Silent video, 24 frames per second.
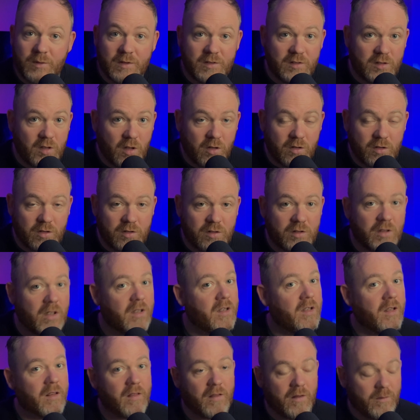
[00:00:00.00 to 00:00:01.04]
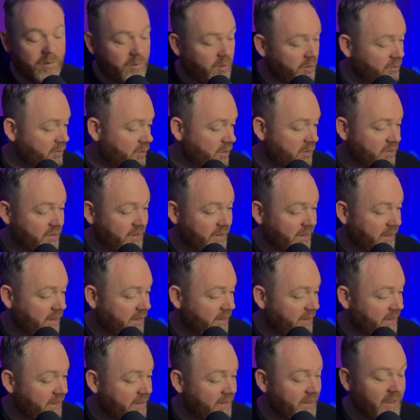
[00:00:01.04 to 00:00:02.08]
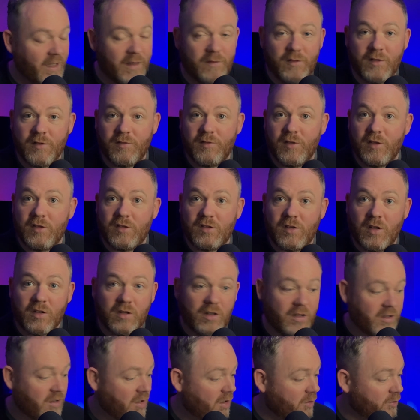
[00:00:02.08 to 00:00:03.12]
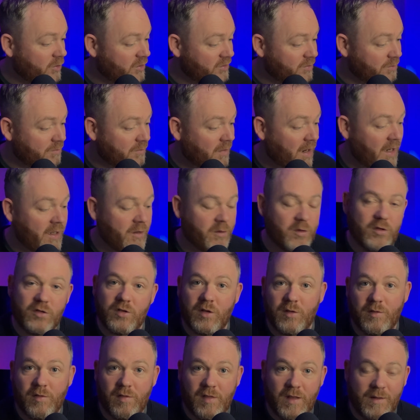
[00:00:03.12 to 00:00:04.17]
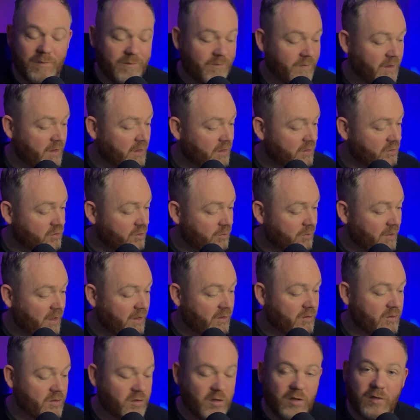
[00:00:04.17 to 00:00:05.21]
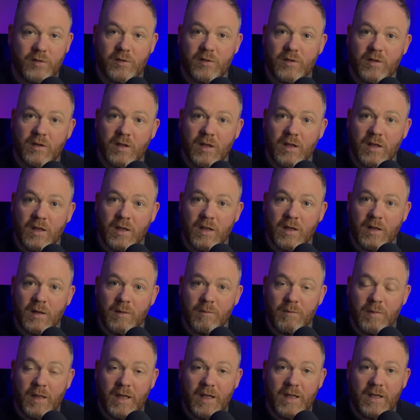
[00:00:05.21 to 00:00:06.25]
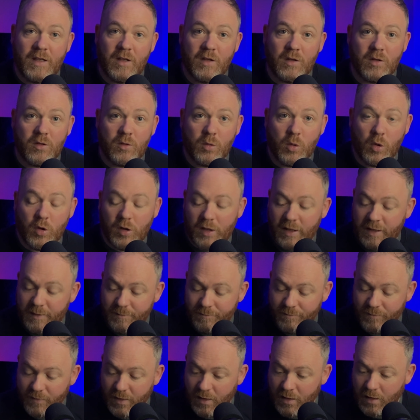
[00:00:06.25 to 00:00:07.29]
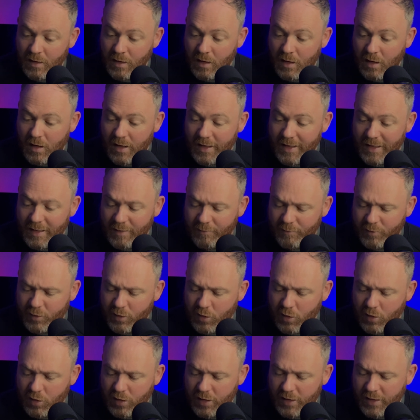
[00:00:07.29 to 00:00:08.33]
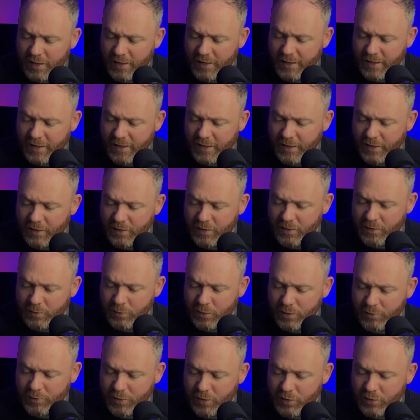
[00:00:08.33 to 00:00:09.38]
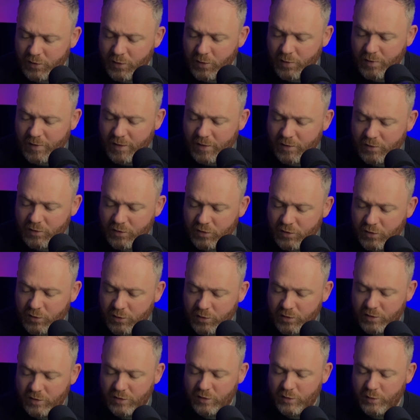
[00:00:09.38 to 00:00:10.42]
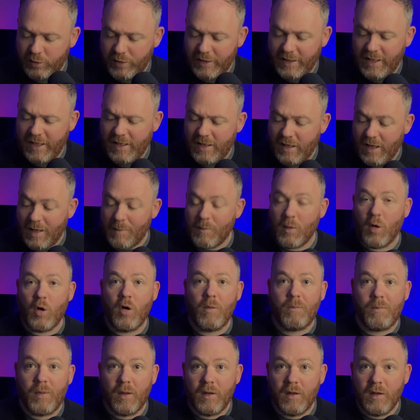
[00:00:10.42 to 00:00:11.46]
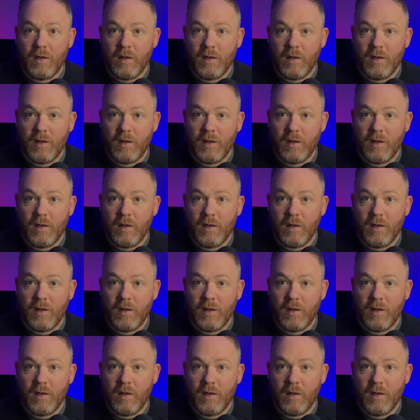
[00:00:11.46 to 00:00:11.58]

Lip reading: with stocks, then moving on to ETFs. The first stock I got was Microsoft then. So Microsoft pay quarterly. I have got in here, what have I got? 2,228. I'm up